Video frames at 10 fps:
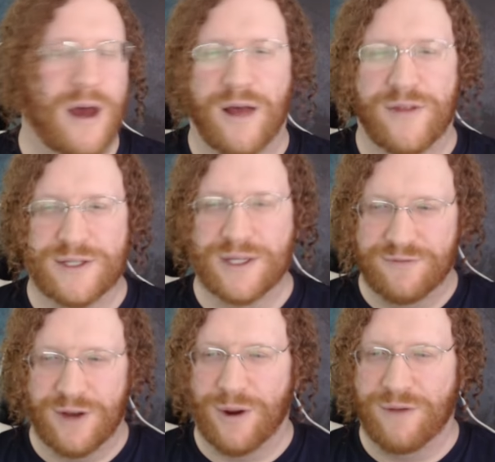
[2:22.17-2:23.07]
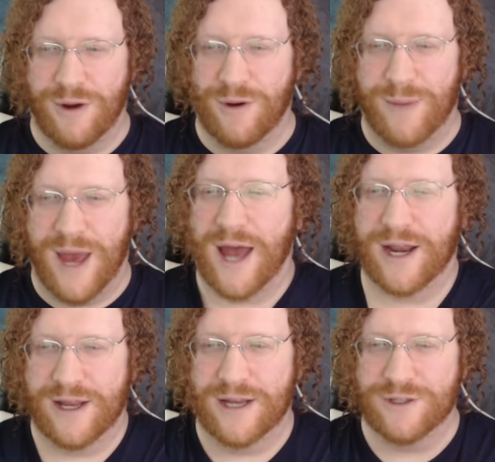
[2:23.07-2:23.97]
This is very, very
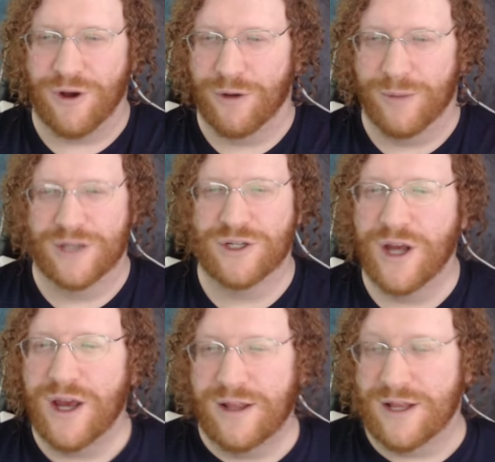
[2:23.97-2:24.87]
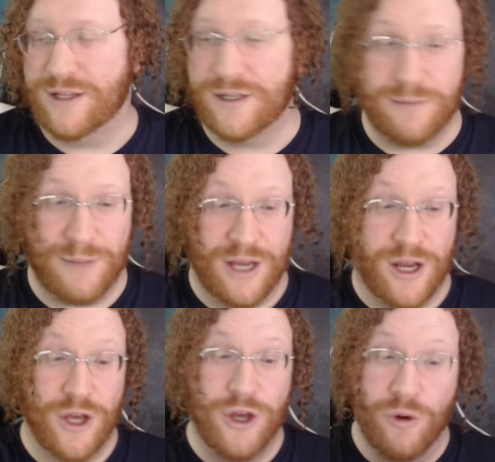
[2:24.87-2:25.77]
bad. It is garbage. That doesn't mean
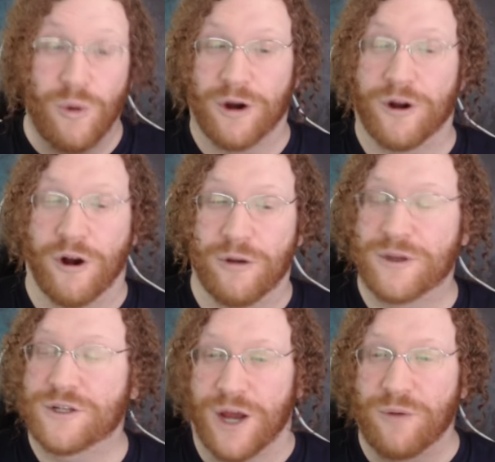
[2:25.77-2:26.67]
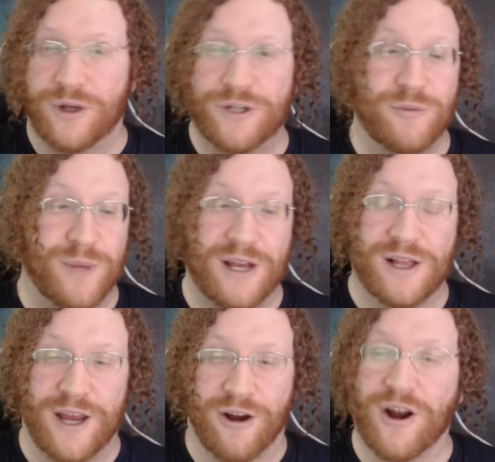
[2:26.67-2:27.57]
you are garbage. I want to be
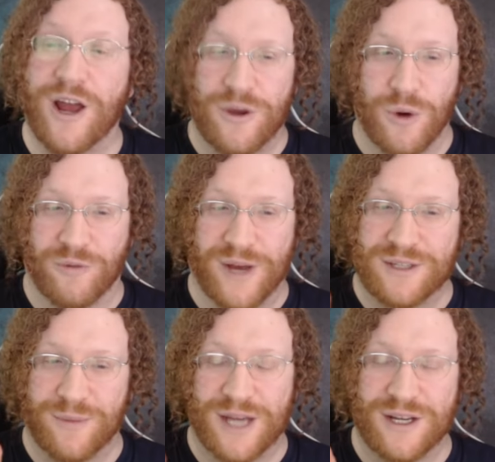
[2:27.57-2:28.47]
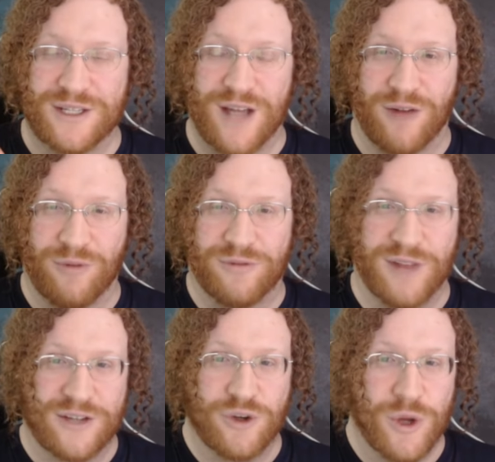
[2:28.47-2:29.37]
clear. Your resume does not
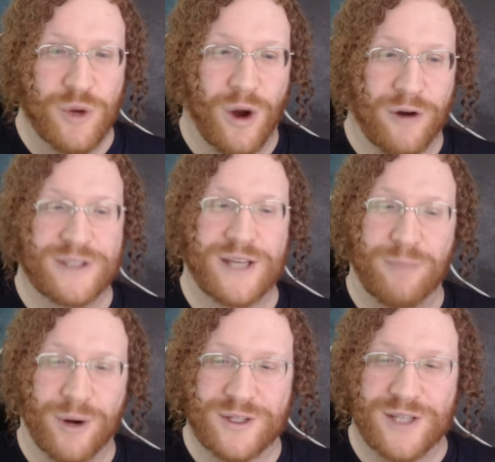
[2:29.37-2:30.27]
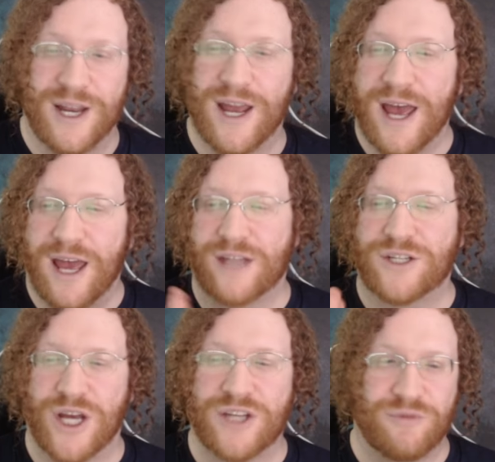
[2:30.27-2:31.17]
reflect who you are as a person. It
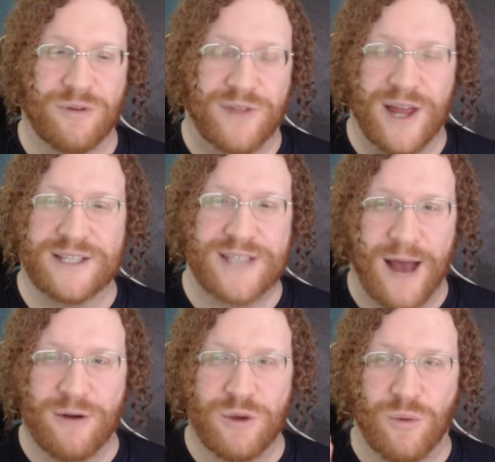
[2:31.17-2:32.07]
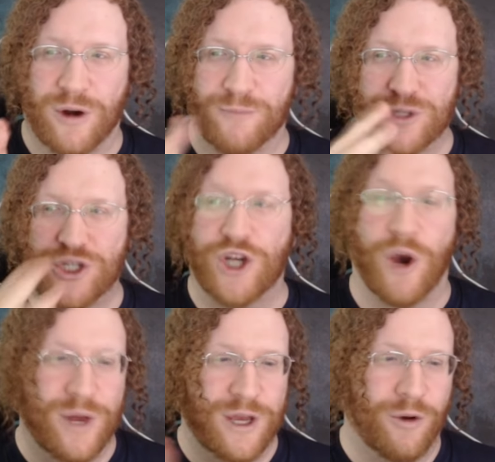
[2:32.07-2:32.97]
just reflects how you are
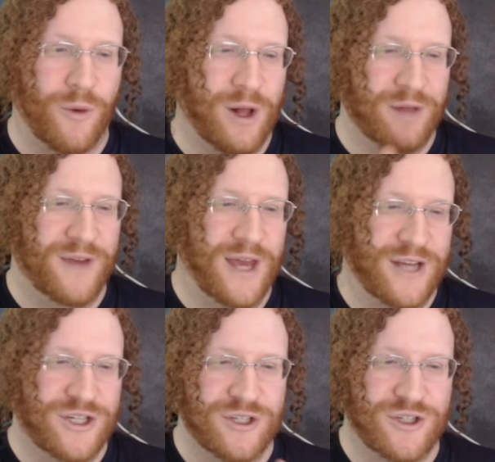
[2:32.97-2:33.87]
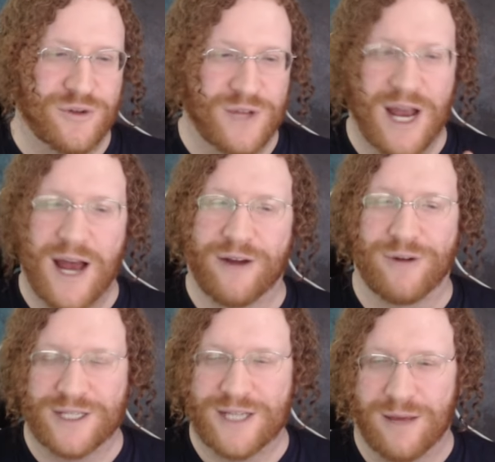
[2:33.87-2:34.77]
showing your qualifications to the
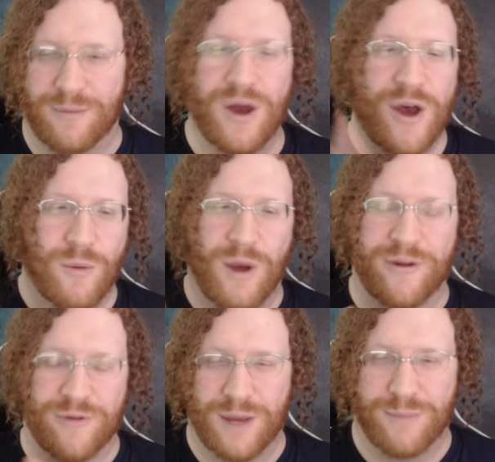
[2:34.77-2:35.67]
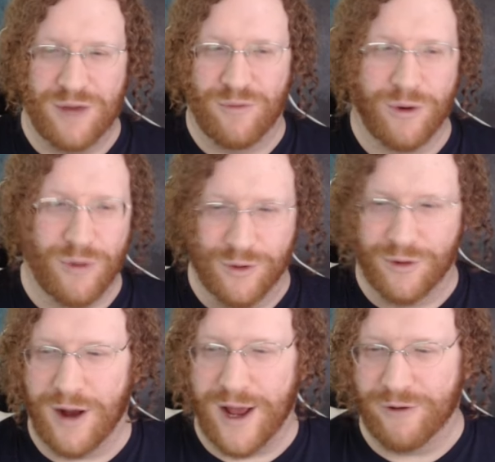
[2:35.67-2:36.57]
hiring team, whether they be
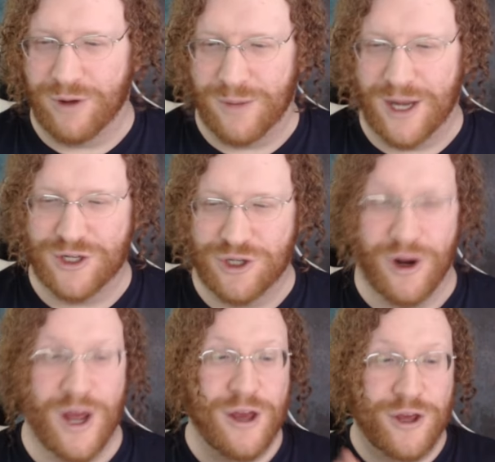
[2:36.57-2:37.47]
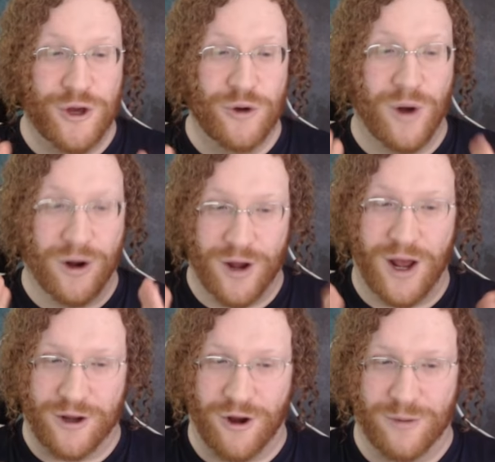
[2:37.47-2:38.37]
recruiter or hiring manager. You are
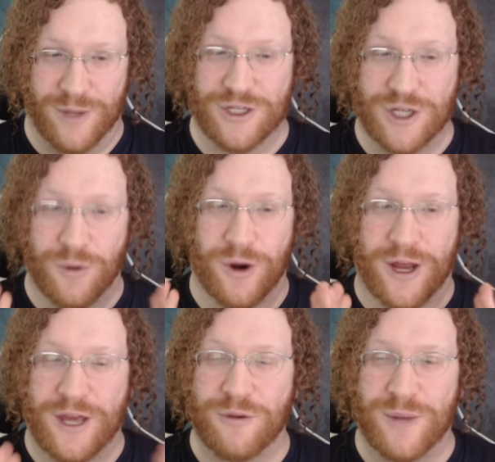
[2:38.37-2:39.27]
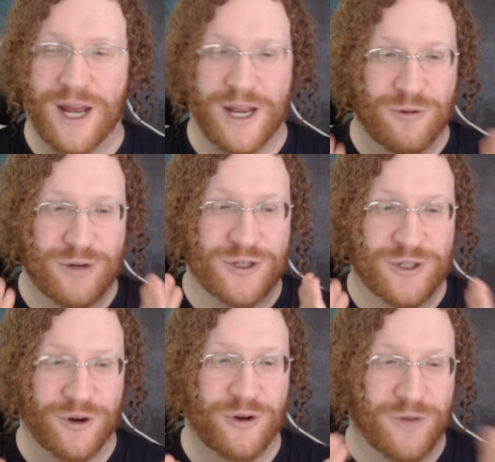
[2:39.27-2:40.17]
not garbage. You are a human and you
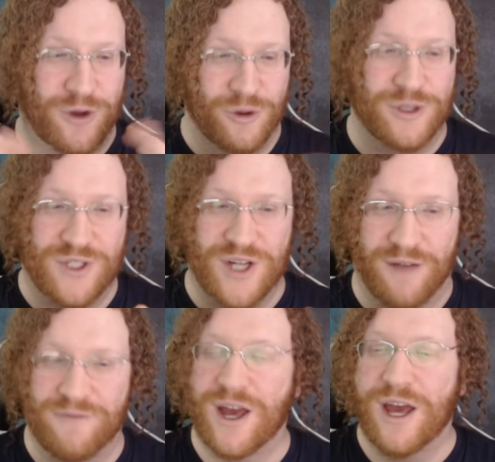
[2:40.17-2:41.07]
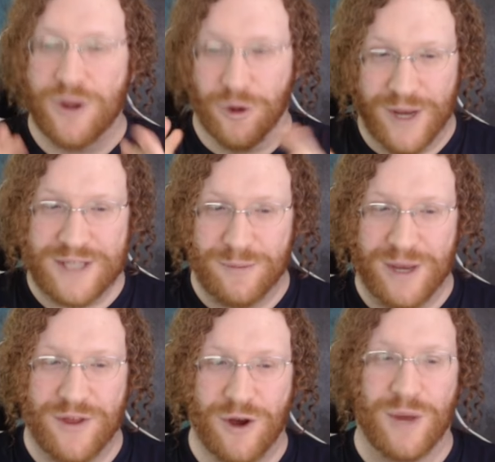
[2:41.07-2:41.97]
deserve good stuff. Your resume,
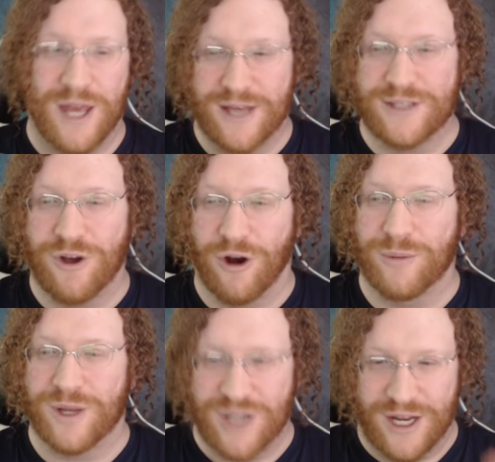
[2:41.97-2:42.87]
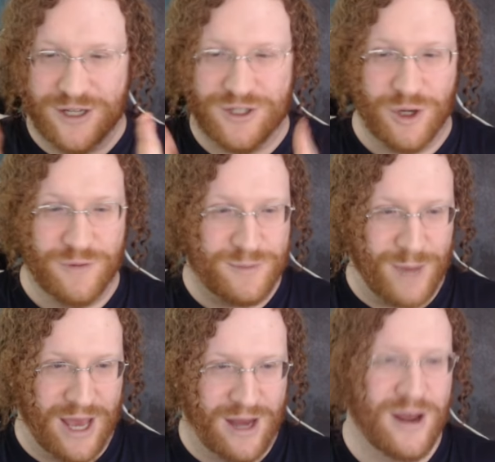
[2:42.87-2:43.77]
though, is garbage and deserves
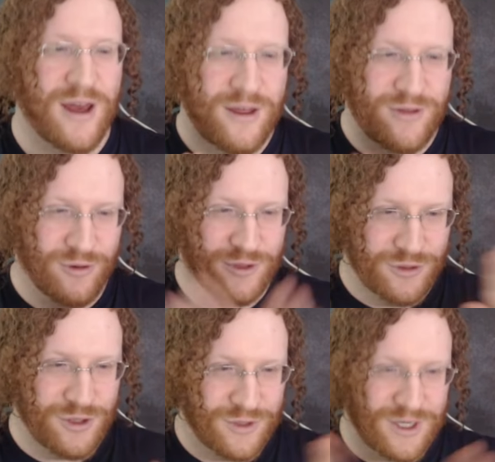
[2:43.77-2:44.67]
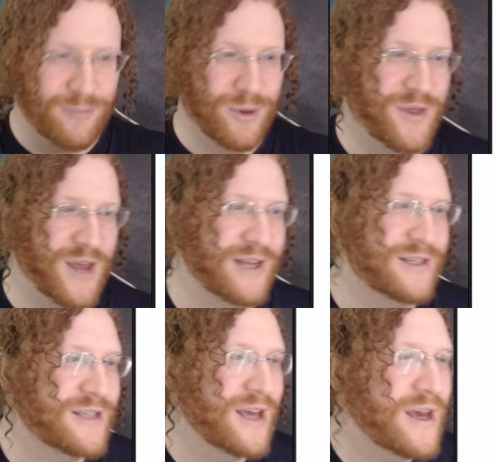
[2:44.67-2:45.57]
pain. Those are 2 separate
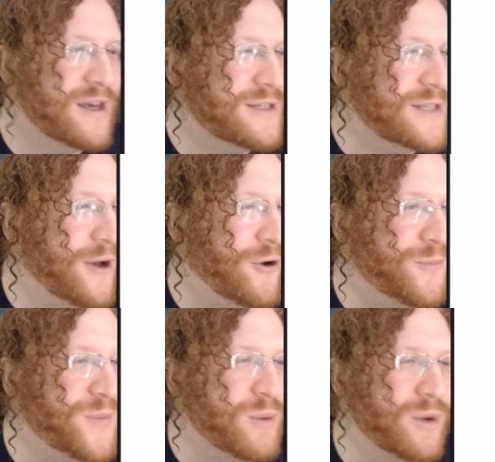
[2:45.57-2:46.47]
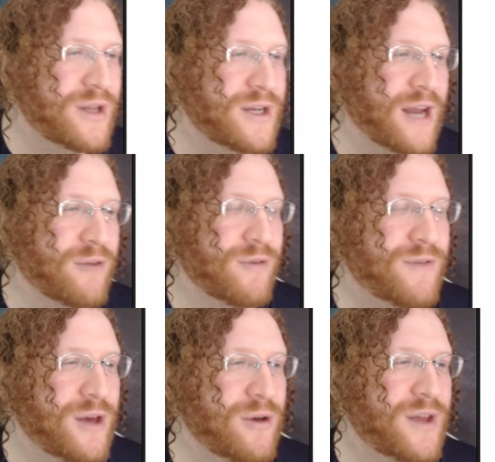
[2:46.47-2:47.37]
things. So they wanted to get a
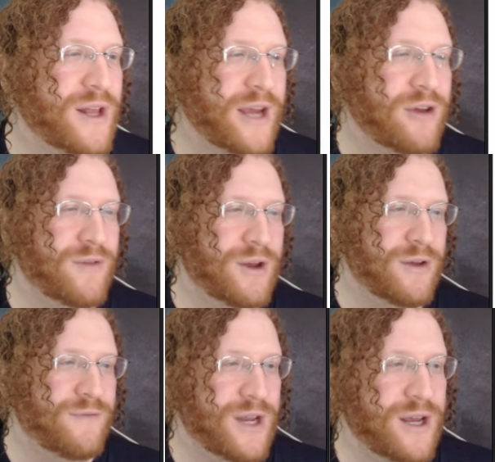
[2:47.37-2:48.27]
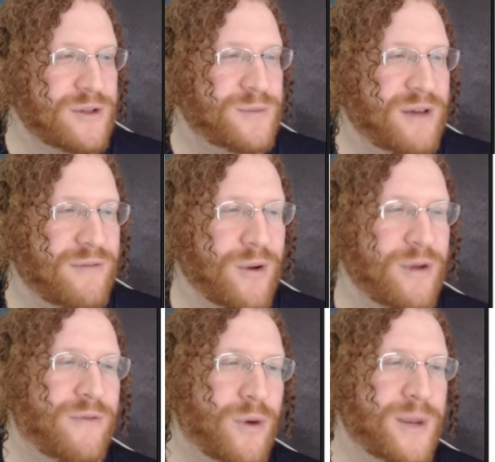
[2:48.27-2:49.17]
review. They like your videos being very
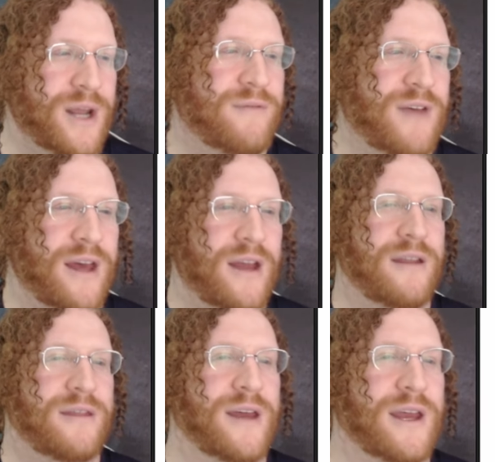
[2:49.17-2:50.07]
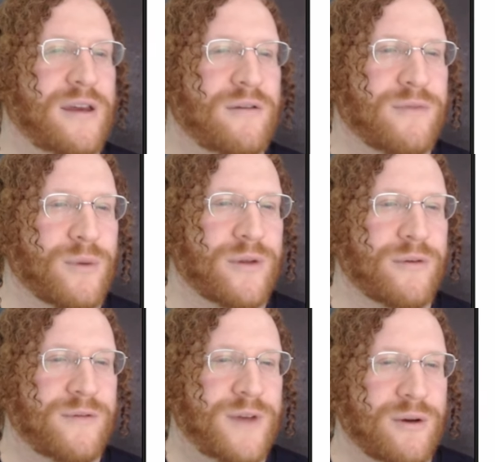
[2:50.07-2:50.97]
informative, and thank you for the
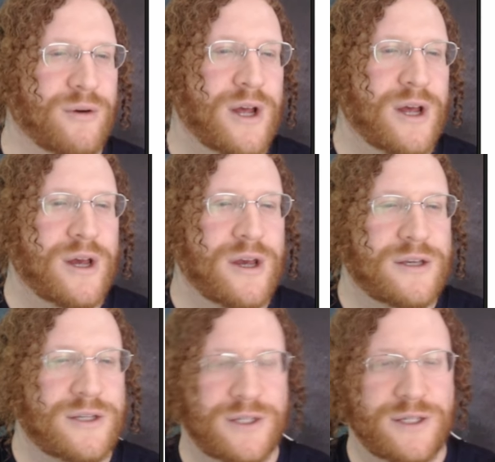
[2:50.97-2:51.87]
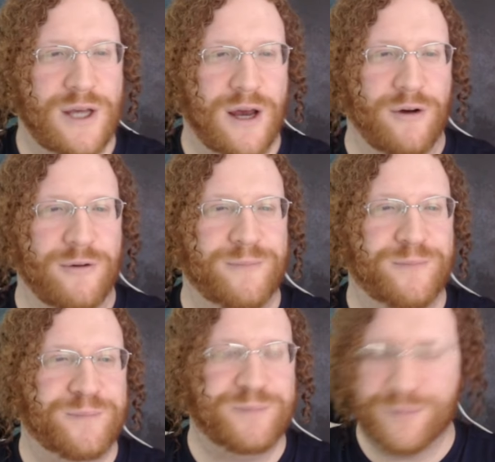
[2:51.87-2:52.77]
review. So,
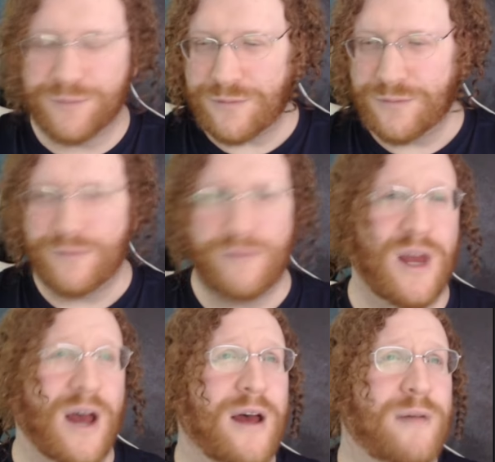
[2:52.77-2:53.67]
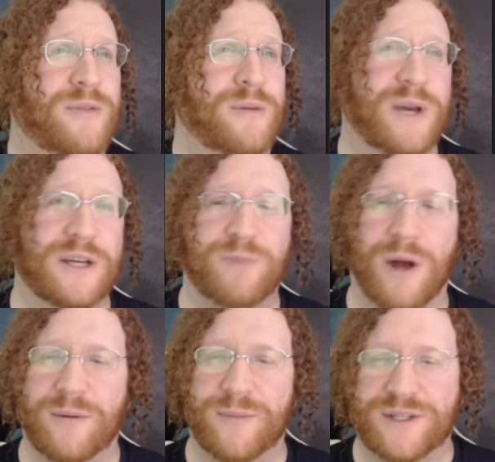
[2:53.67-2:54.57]
the biggest
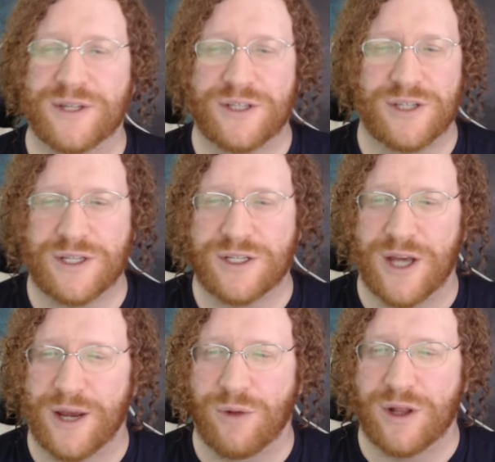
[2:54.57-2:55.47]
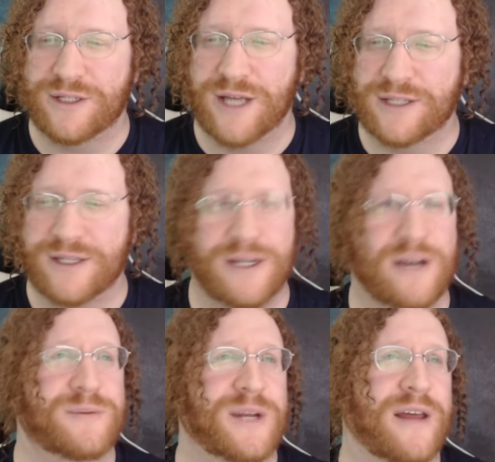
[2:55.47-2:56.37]
problem is this is just a giant wall of text that
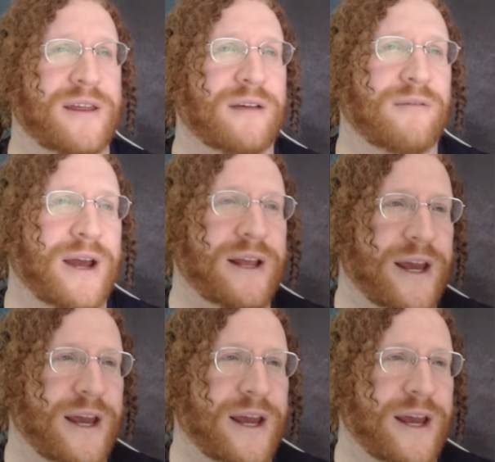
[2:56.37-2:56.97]
tells me nothing, right?